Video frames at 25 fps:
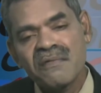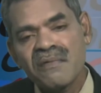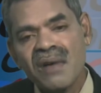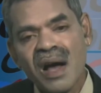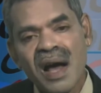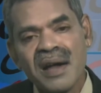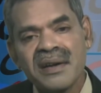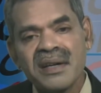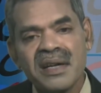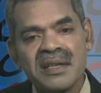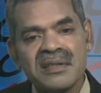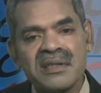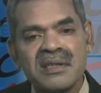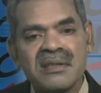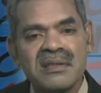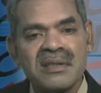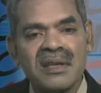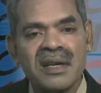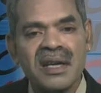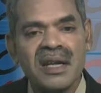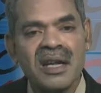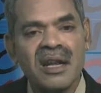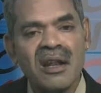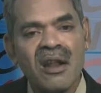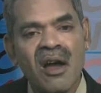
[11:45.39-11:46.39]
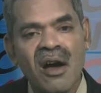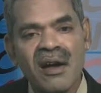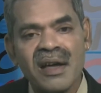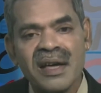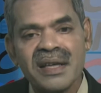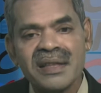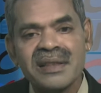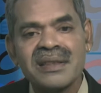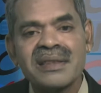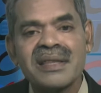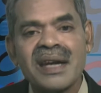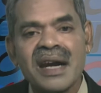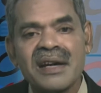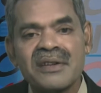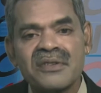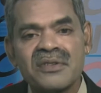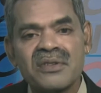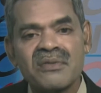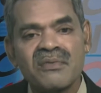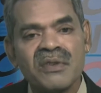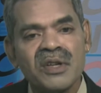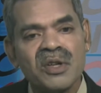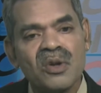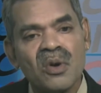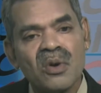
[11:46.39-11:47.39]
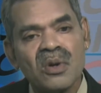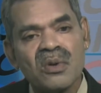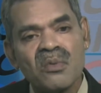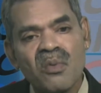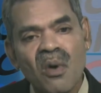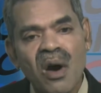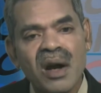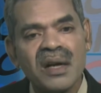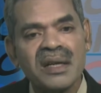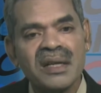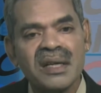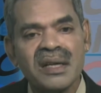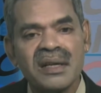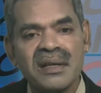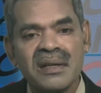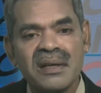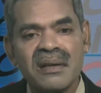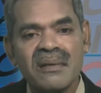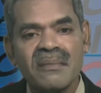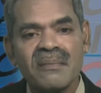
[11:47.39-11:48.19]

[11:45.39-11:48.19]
unnecessary login threats. We do not want it.